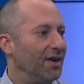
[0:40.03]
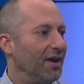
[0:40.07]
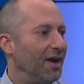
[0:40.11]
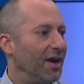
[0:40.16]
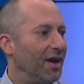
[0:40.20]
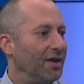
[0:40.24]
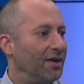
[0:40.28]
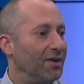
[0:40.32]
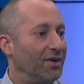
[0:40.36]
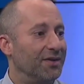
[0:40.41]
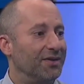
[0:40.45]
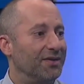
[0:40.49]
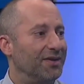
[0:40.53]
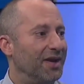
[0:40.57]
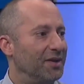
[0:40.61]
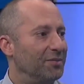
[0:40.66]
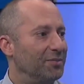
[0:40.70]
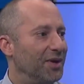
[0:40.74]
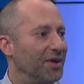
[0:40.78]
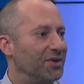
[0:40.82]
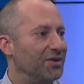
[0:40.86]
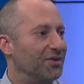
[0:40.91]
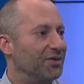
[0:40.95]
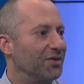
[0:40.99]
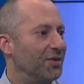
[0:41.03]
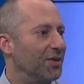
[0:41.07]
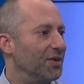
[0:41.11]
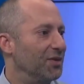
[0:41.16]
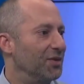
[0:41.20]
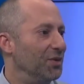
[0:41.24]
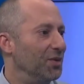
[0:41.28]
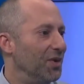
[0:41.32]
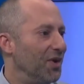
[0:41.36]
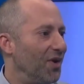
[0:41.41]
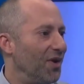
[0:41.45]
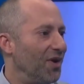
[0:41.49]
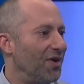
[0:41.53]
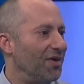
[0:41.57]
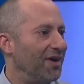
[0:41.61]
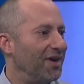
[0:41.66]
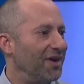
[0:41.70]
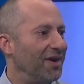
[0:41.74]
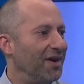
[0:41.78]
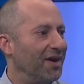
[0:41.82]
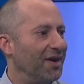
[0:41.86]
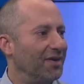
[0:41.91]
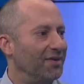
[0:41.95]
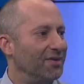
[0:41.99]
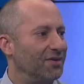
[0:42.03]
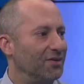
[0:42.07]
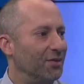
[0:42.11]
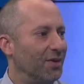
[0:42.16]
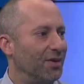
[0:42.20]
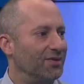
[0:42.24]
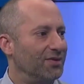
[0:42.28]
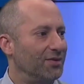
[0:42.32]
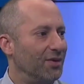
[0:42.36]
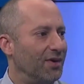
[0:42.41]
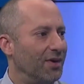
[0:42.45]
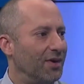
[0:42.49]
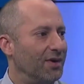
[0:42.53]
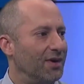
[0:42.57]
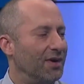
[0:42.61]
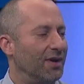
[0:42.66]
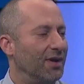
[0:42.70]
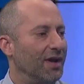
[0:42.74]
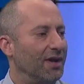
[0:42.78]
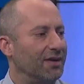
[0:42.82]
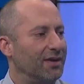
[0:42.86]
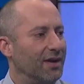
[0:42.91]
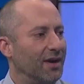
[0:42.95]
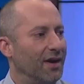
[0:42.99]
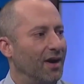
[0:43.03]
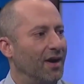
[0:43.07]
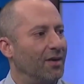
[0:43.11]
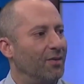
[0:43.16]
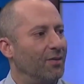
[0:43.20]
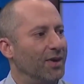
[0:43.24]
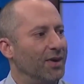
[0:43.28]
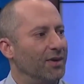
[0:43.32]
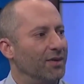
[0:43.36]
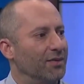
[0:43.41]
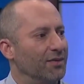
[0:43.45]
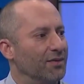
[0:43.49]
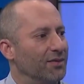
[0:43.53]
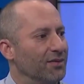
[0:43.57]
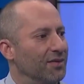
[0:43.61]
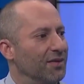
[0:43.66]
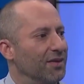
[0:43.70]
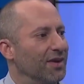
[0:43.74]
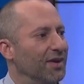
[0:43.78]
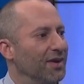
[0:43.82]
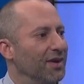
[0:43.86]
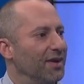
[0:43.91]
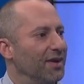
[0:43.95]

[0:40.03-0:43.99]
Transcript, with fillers: I couldn't take pictures of the new car I got, so I started collecting Hot Wheels,